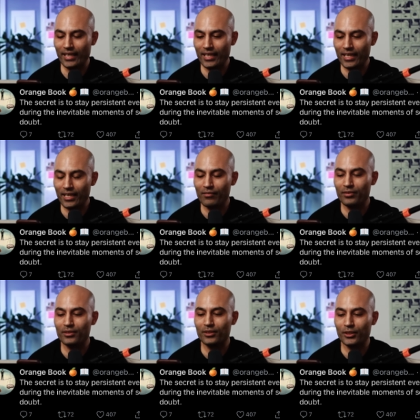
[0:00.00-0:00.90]

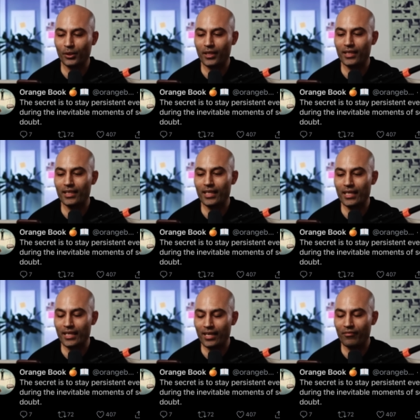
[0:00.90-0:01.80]
even during the
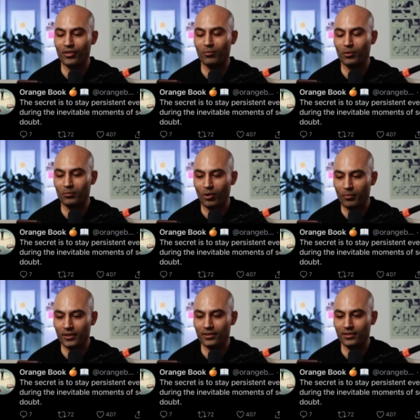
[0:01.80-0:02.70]
inevitable
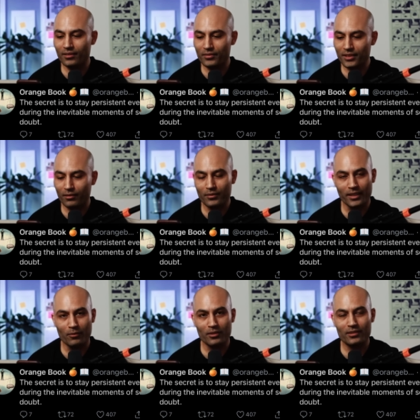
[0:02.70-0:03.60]
moments of self
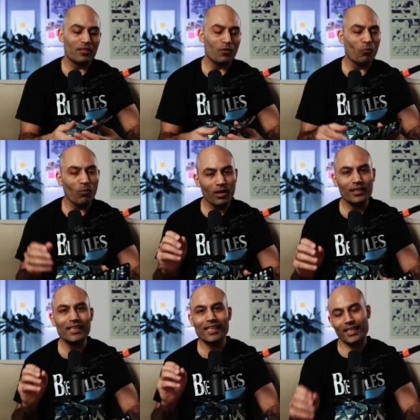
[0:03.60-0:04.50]
doubt the
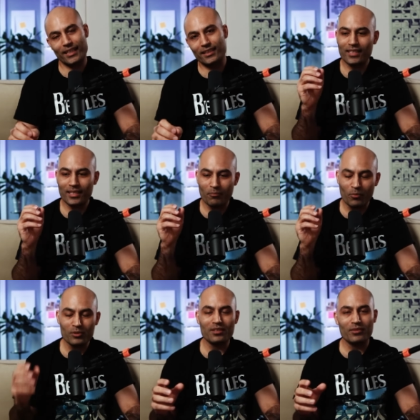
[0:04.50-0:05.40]
one thing that
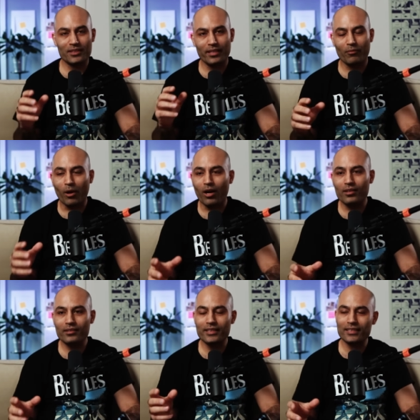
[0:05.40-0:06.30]
most of us get
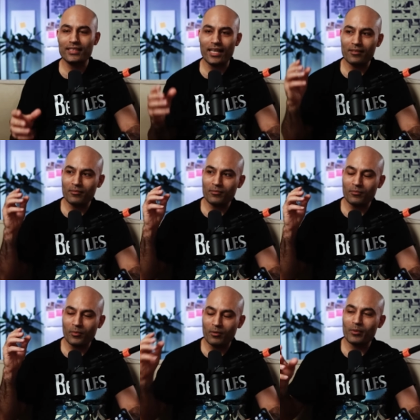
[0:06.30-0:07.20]
wrong is that
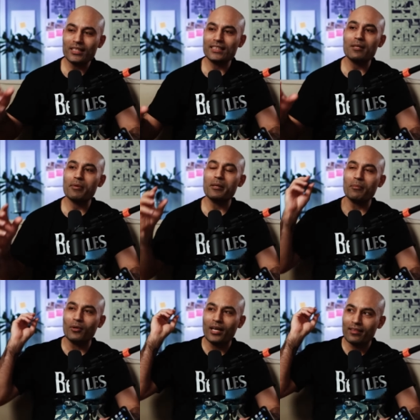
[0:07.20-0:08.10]
when we see
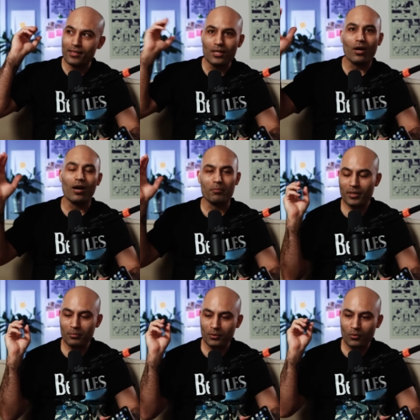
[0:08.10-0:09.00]
people at the top,
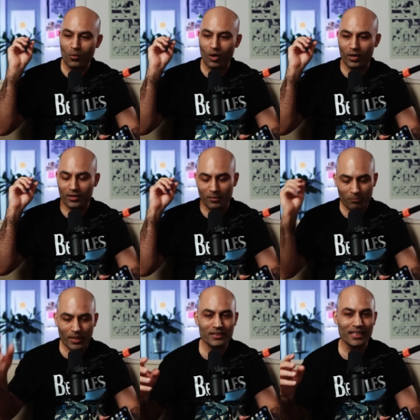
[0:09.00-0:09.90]
people who are the
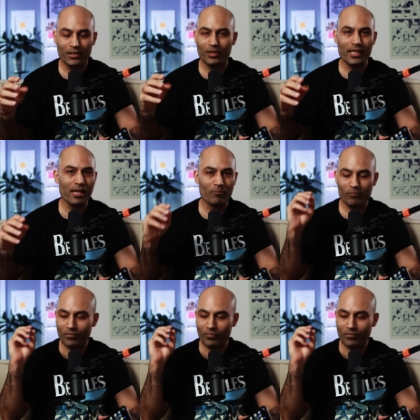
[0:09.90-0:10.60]
best at their game,